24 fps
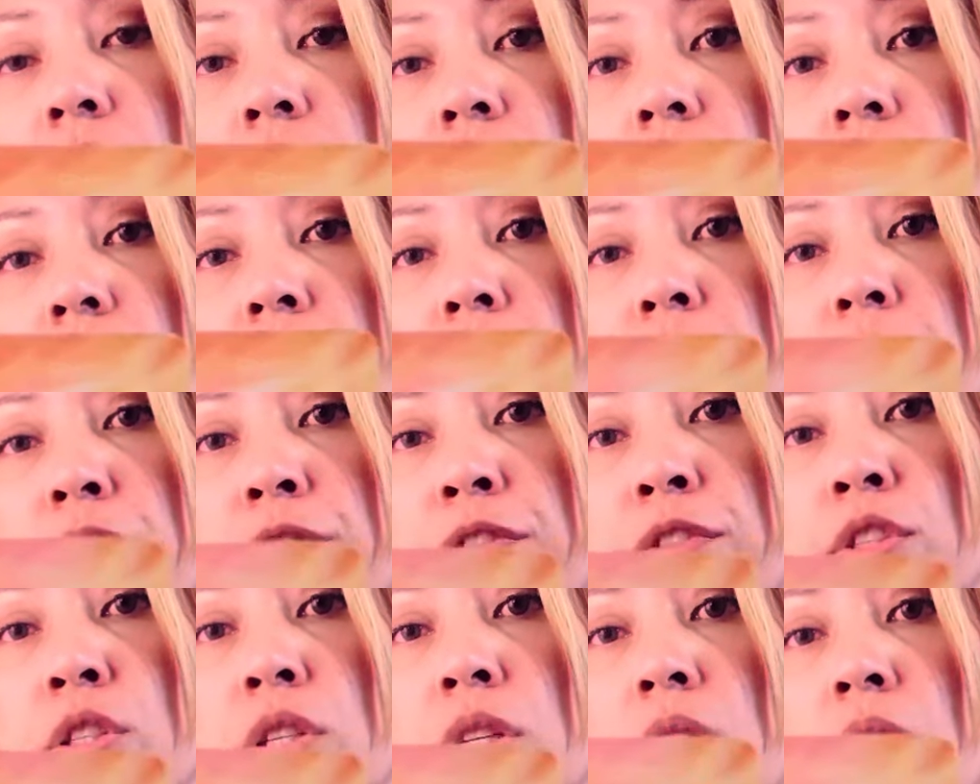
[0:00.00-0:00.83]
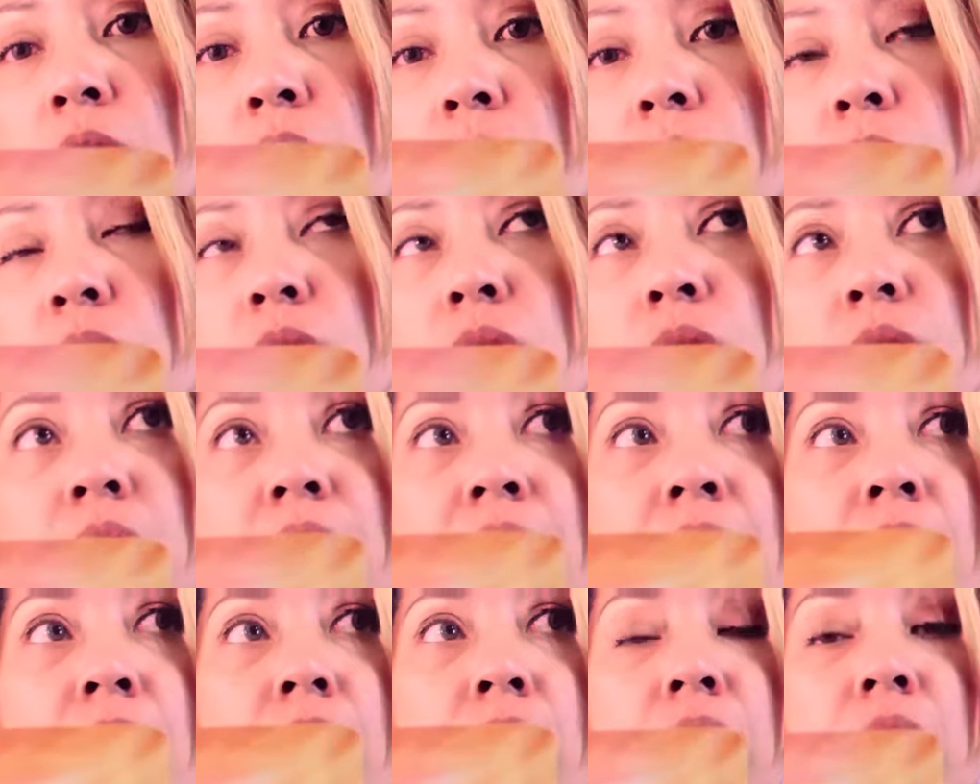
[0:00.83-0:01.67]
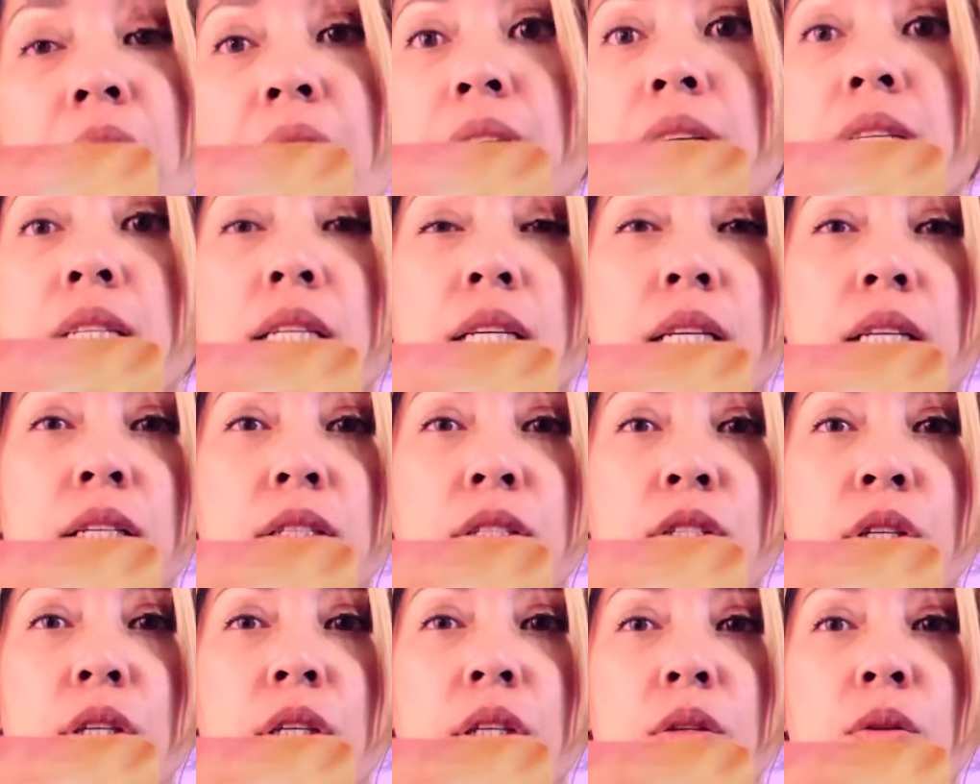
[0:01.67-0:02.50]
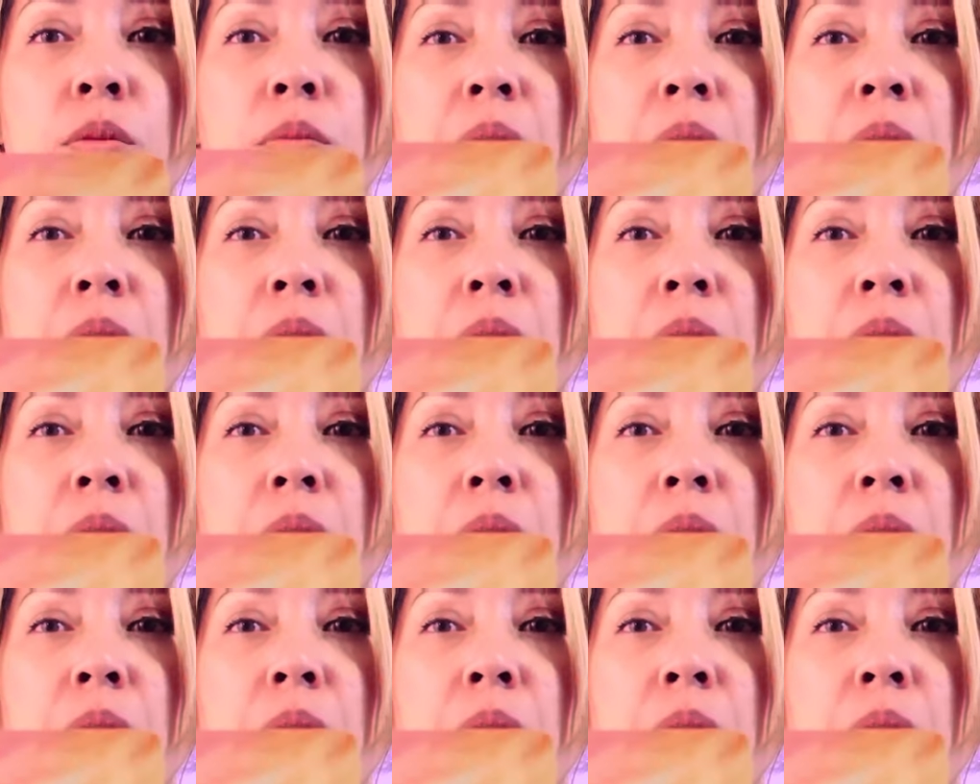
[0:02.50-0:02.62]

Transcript: They're slow to get an idea to you.